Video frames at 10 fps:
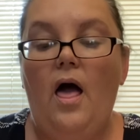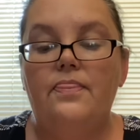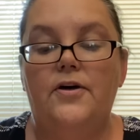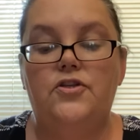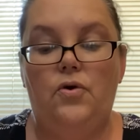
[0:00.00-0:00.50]

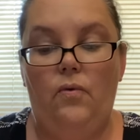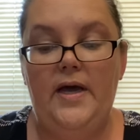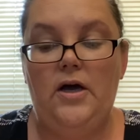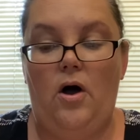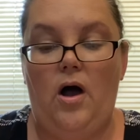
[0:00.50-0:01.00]
The
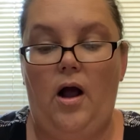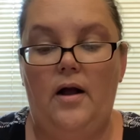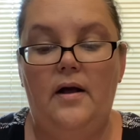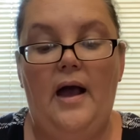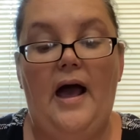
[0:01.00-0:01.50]
toy
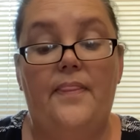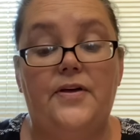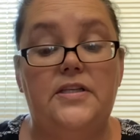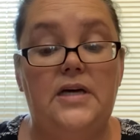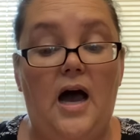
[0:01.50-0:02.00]
car at
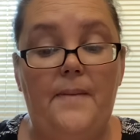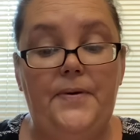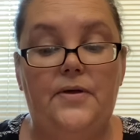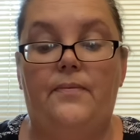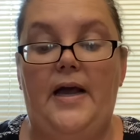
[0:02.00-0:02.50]
the top
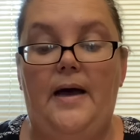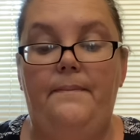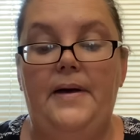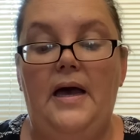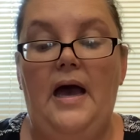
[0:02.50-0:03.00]
of the
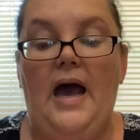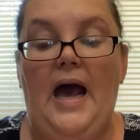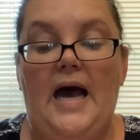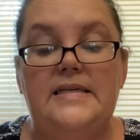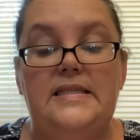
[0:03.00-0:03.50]
ramp
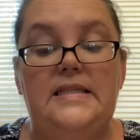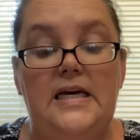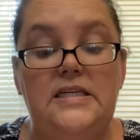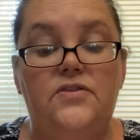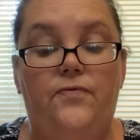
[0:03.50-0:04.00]
has
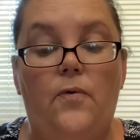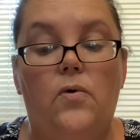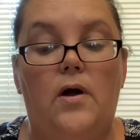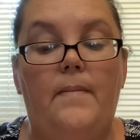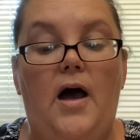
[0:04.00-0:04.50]
this
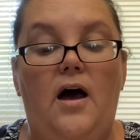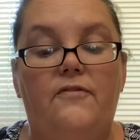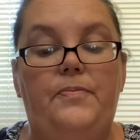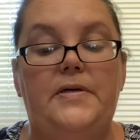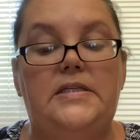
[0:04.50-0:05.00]
form
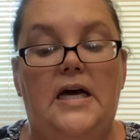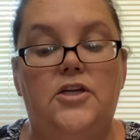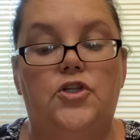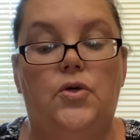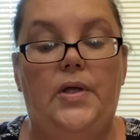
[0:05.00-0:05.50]
of
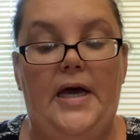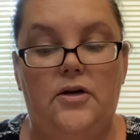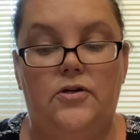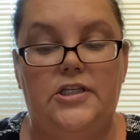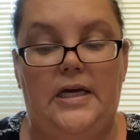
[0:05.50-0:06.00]
potential
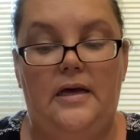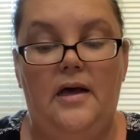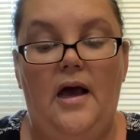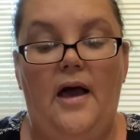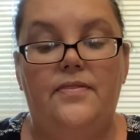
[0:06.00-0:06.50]
energy.
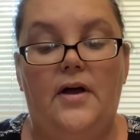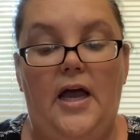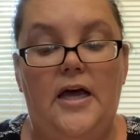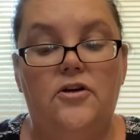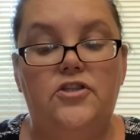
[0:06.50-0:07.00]
The
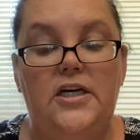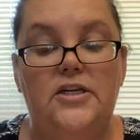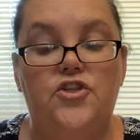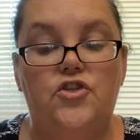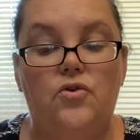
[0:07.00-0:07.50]
energy
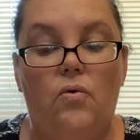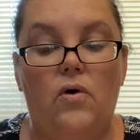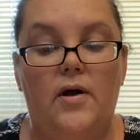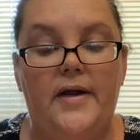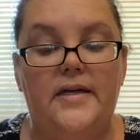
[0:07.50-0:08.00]
is
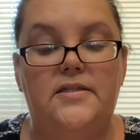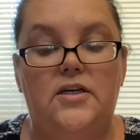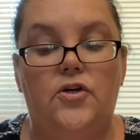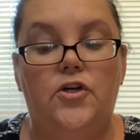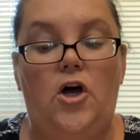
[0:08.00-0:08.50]
stored
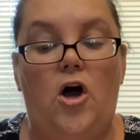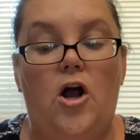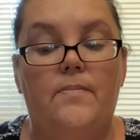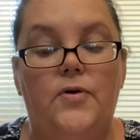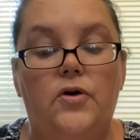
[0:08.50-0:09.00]
until the
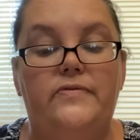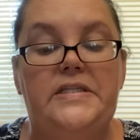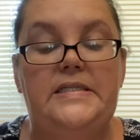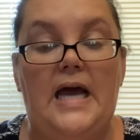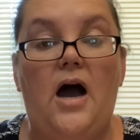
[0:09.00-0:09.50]
car moves
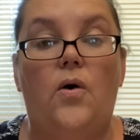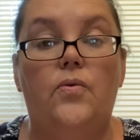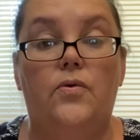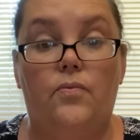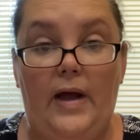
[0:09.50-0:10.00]

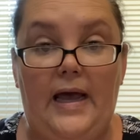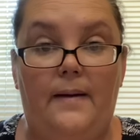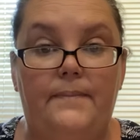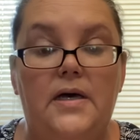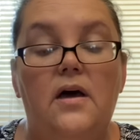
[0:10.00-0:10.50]
down the
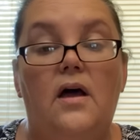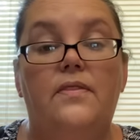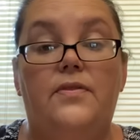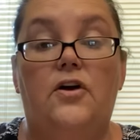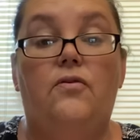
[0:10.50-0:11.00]
ramp.
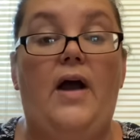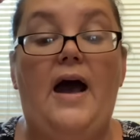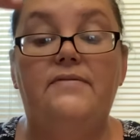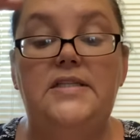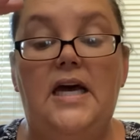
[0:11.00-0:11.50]
The
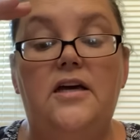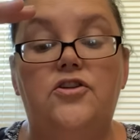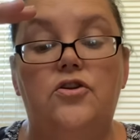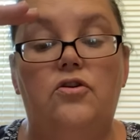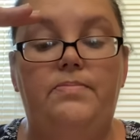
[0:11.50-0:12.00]

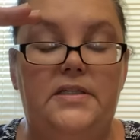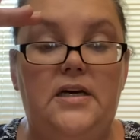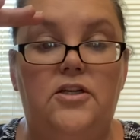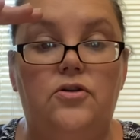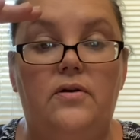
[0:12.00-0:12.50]
gravitational
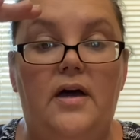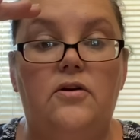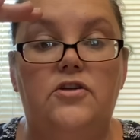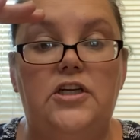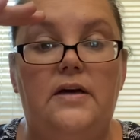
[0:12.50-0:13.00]
potential
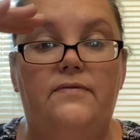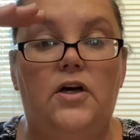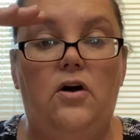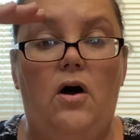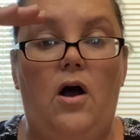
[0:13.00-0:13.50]
energy of the
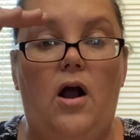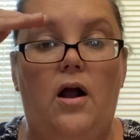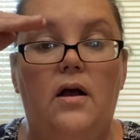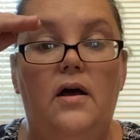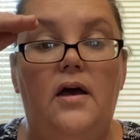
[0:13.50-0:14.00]

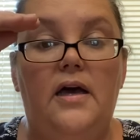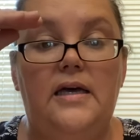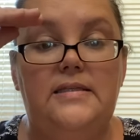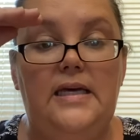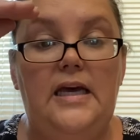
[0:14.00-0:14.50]
car
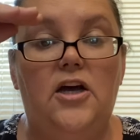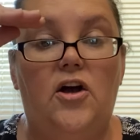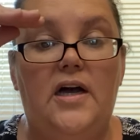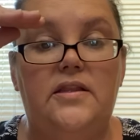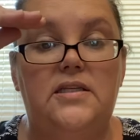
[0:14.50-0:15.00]
is
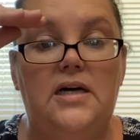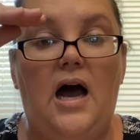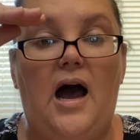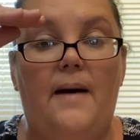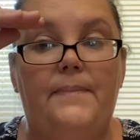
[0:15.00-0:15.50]
here at the
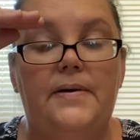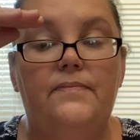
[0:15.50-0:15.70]
top.